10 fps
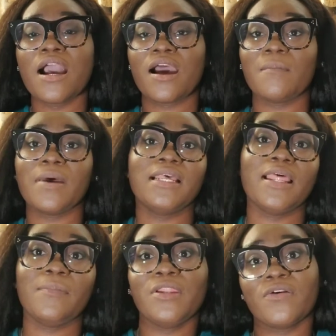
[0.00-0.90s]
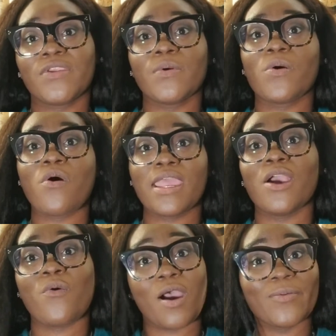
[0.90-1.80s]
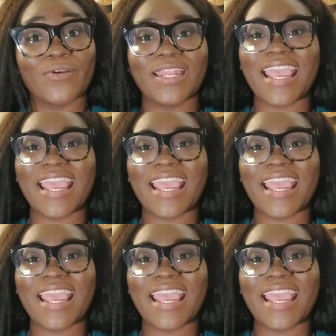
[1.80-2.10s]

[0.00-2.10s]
comment and let me know if you incorporate